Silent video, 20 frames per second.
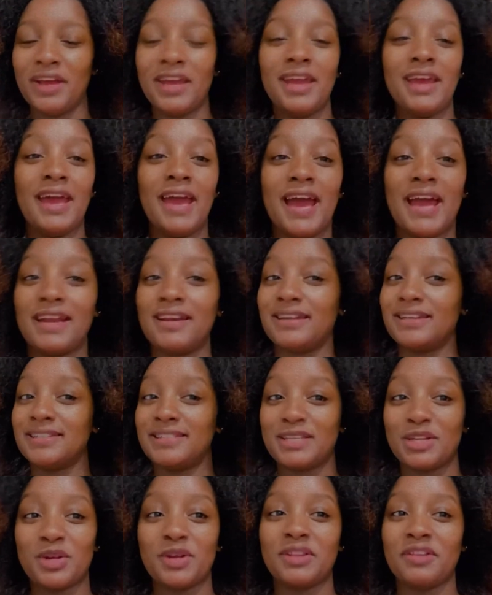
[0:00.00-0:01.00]
And considering
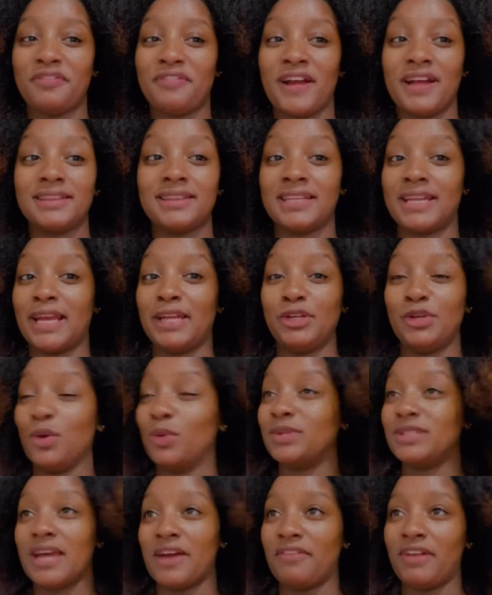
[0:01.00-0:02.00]
the fact that I don't
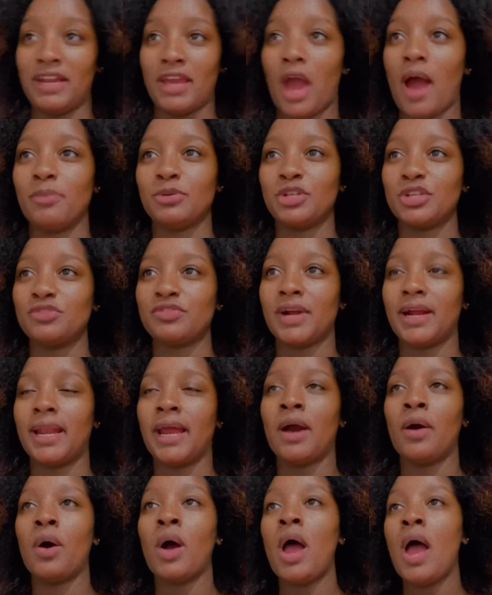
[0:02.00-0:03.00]
have any options right now,
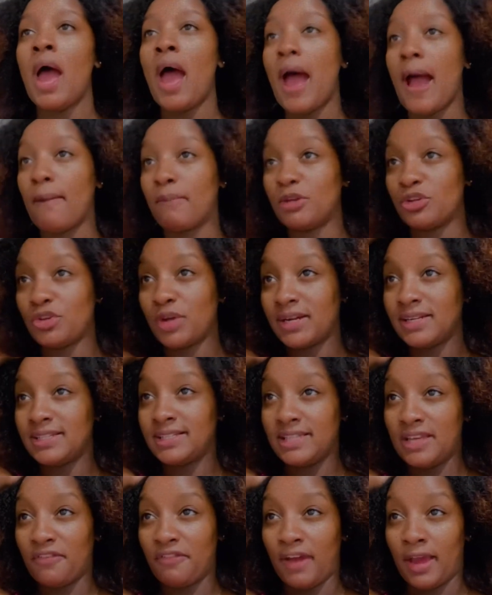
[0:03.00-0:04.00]
I'm gonna try and see if
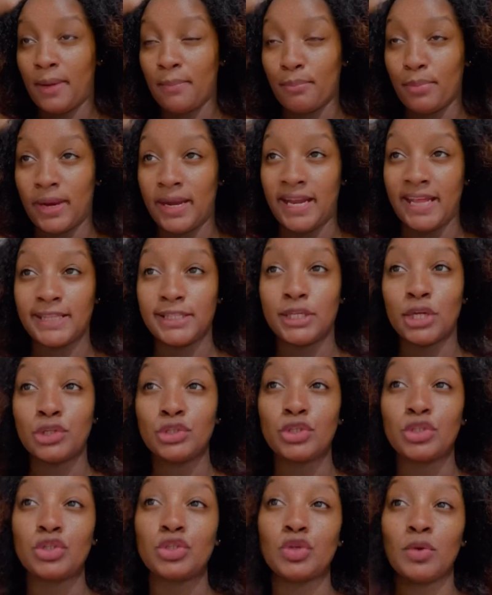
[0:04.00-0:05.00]
I can braid it
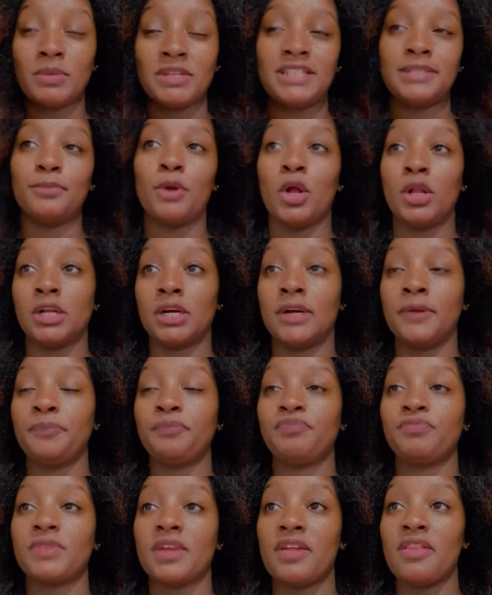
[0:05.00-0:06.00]
so much smaller
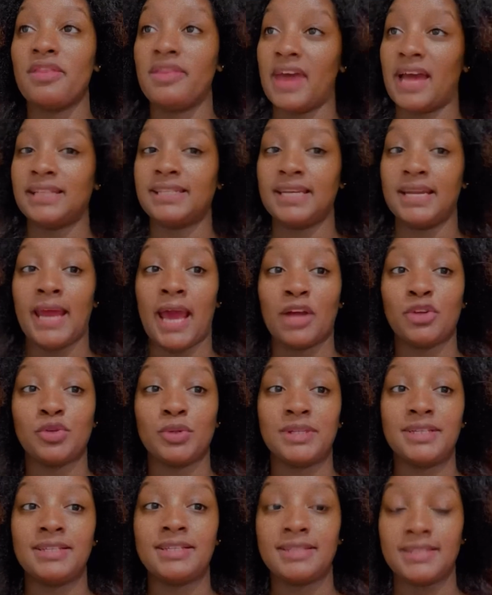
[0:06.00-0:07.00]
that it actually
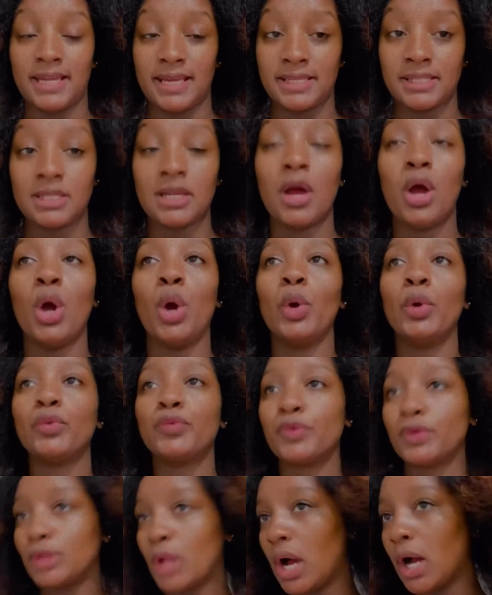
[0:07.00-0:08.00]
stays for
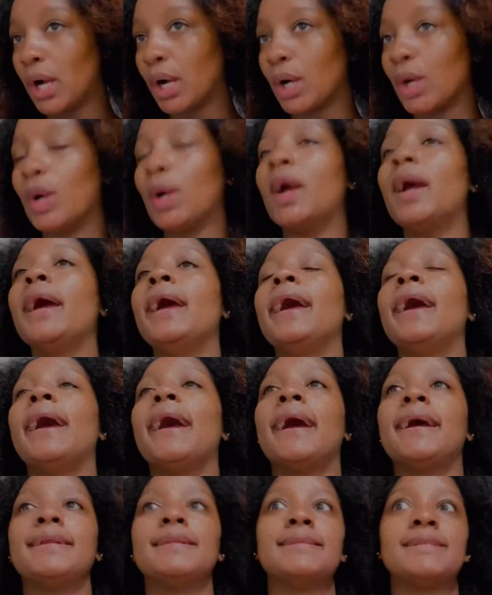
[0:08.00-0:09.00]
longer and
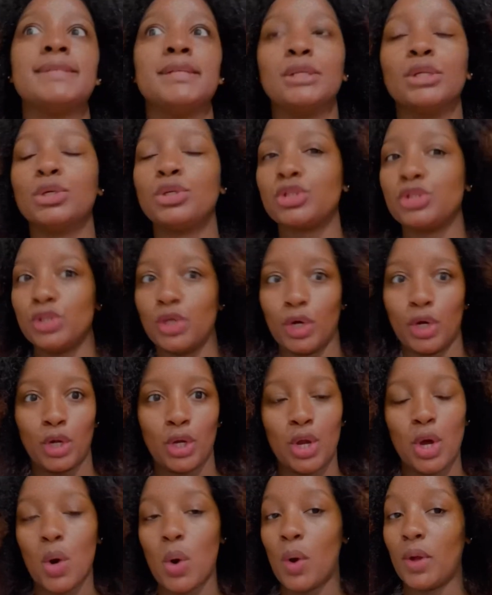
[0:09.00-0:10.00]
still looks good
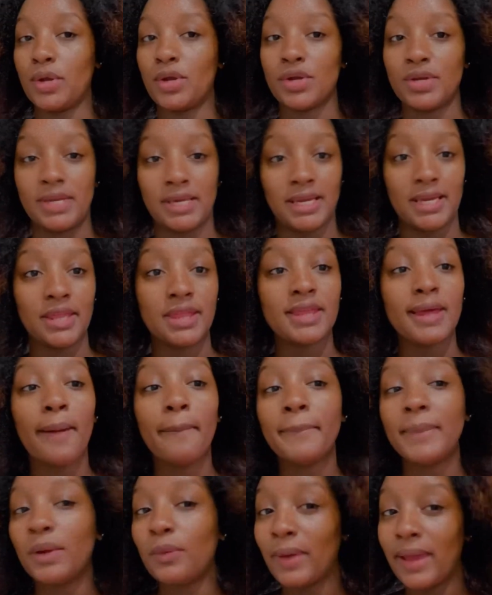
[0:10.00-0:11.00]
underneath my
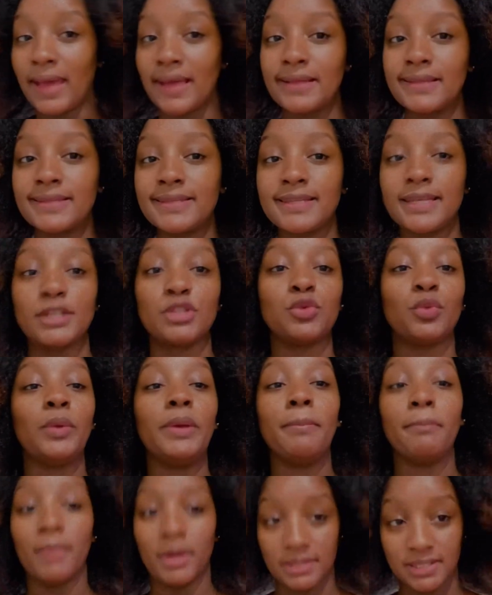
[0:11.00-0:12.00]
wigs because we
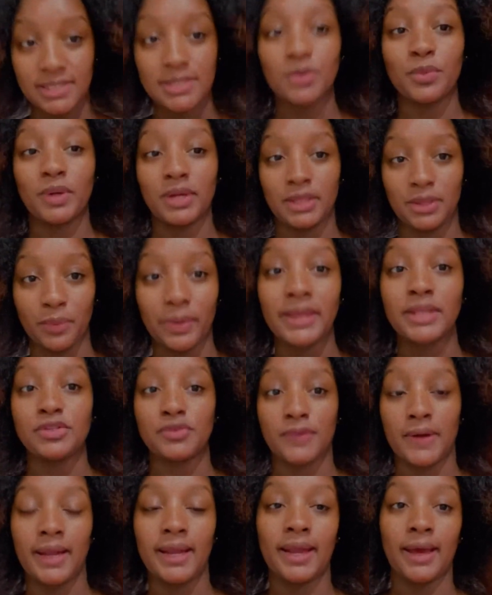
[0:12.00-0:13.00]
must wear the wigs right
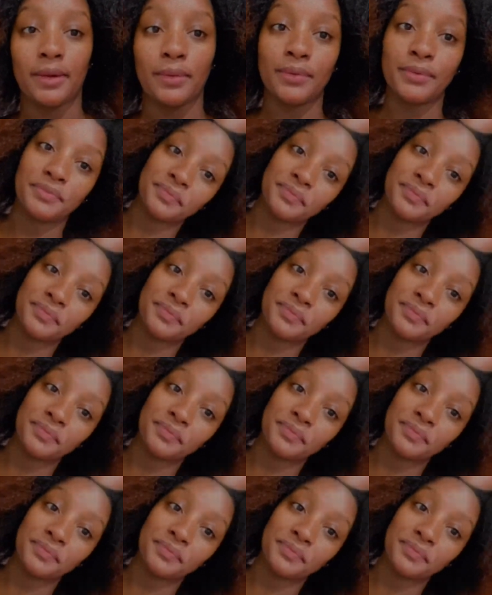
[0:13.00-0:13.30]
now.